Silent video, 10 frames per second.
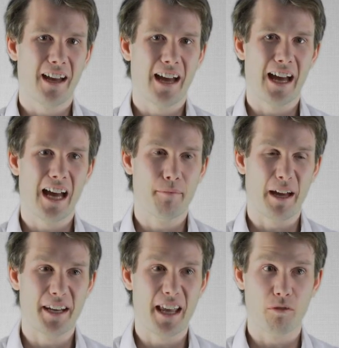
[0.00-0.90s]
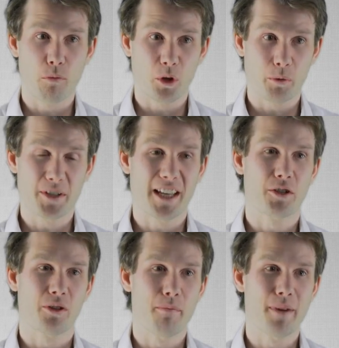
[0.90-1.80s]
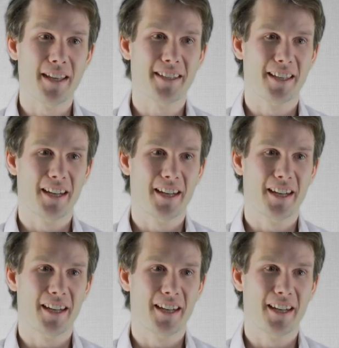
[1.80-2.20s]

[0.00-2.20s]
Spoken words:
And every morning we centrally meet and